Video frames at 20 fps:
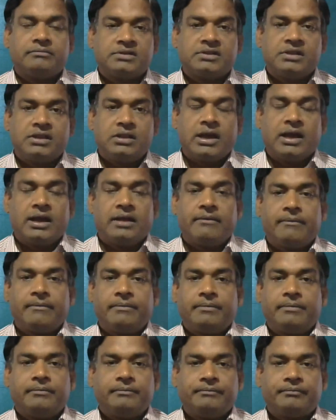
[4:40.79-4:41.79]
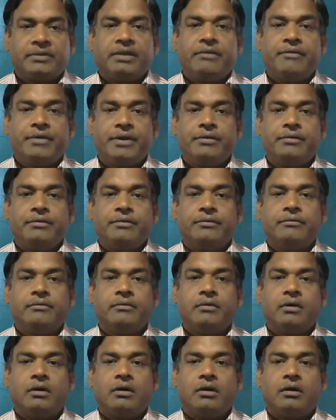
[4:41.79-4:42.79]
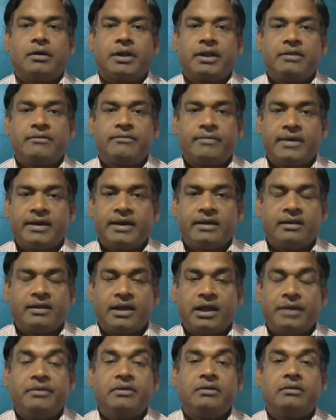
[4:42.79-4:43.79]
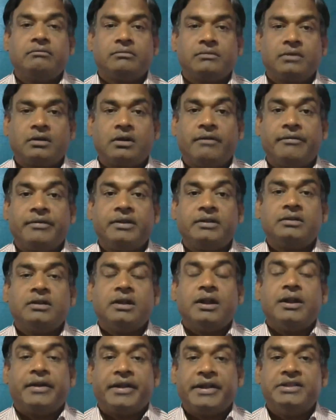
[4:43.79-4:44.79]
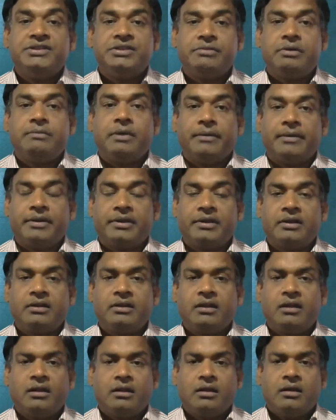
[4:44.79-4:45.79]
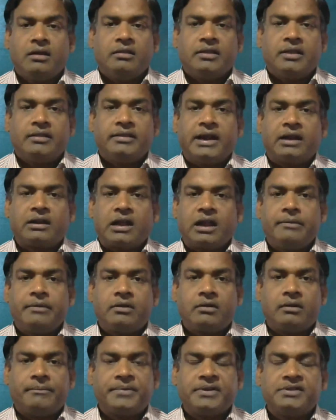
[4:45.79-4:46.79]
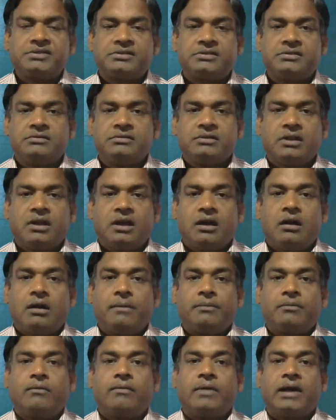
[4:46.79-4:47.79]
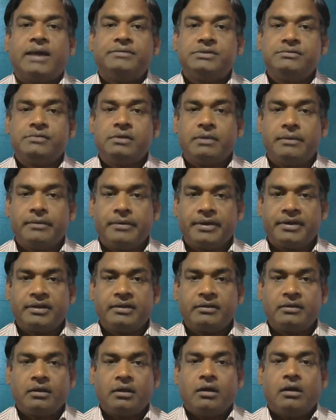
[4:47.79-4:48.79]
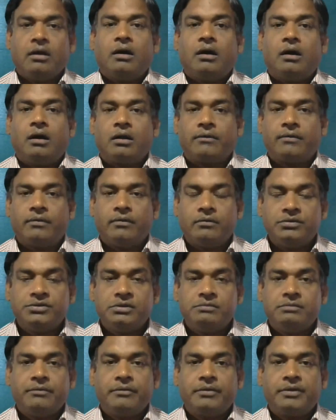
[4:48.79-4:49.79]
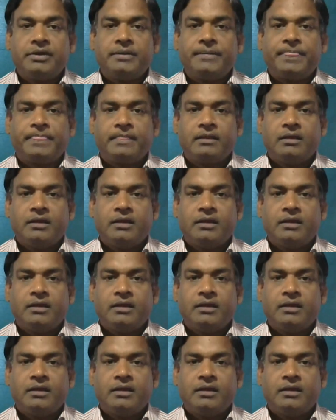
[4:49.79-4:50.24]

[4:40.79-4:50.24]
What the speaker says: you have a video or any file having covering 10 GB memory, then that can be compressed up to 5 GB memory or 4 GB memory.